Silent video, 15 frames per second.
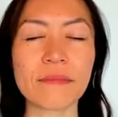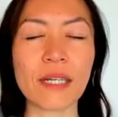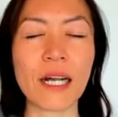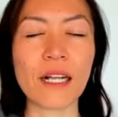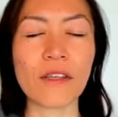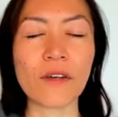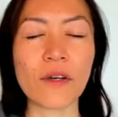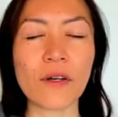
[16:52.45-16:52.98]

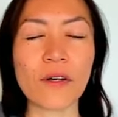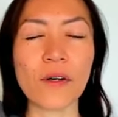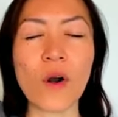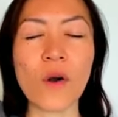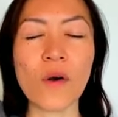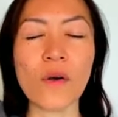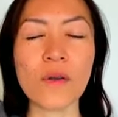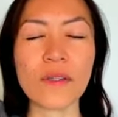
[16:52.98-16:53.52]
Hello,
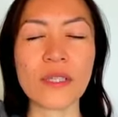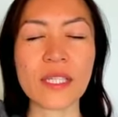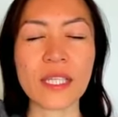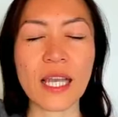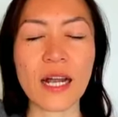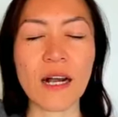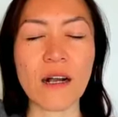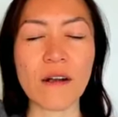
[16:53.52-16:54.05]
all
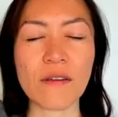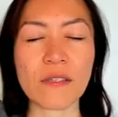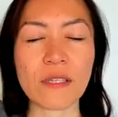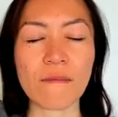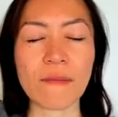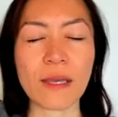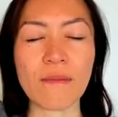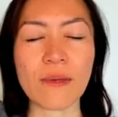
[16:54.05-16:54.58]
cells
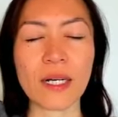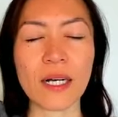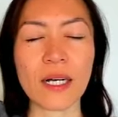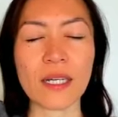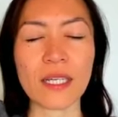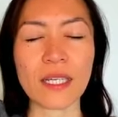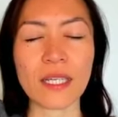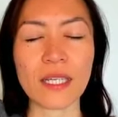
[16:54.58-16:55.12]
of my
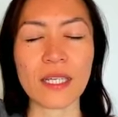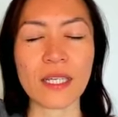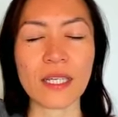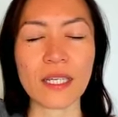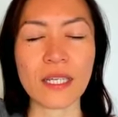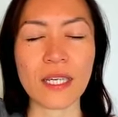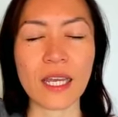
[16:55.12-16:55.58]
body